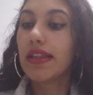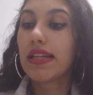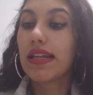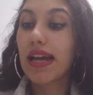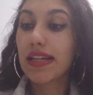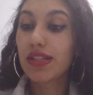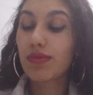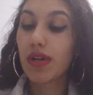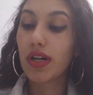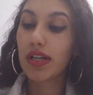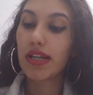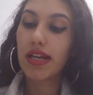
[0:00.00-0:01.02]
The next
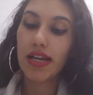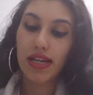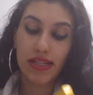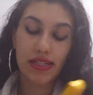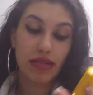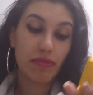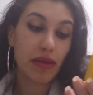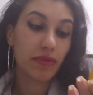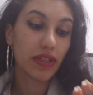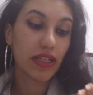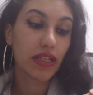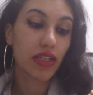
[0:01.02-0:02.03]
one is the
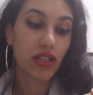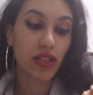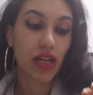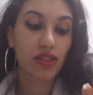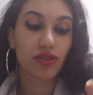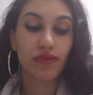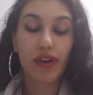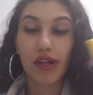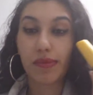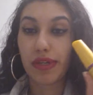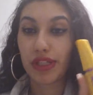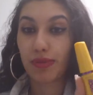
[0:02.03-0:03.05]
Maybelline Colossal
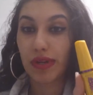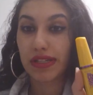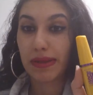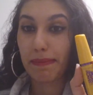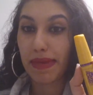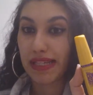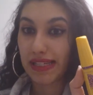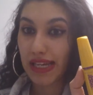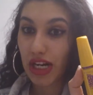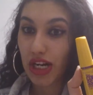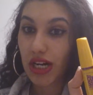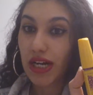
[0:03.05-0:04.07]
Volume Express
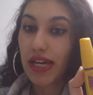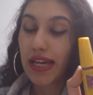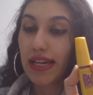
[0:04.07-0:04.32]
Mascara.